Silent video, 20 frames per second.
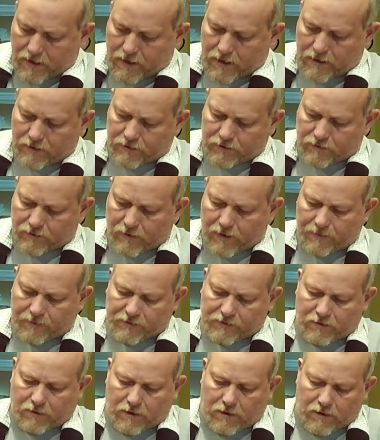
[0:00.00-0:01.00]
This rub's
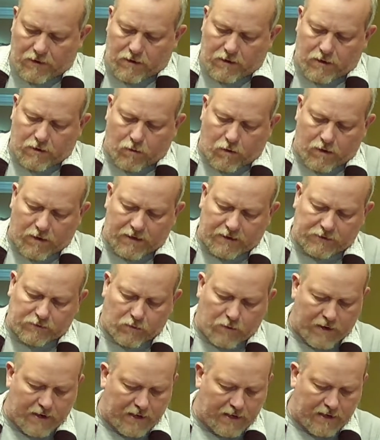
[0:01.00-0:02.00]
going to work its
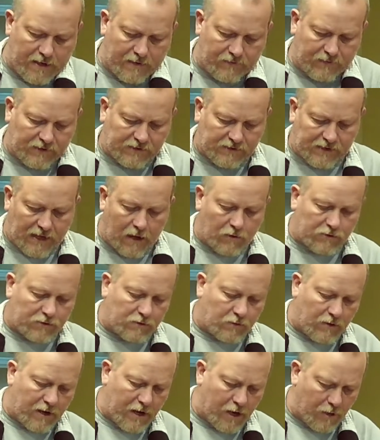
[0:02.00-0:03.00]
way in. The salt's
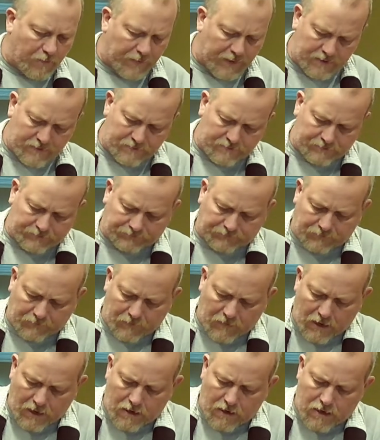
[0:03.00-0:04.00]
going to help it
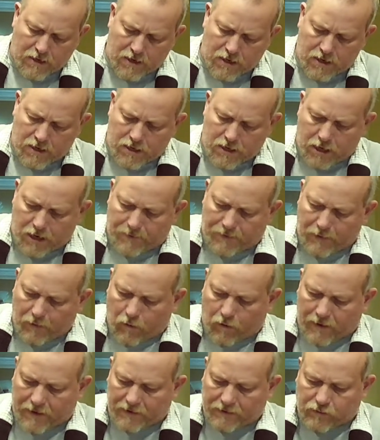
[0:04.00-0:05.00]

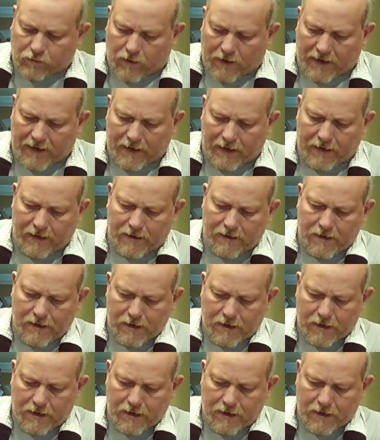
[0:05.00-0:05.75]
work its way in.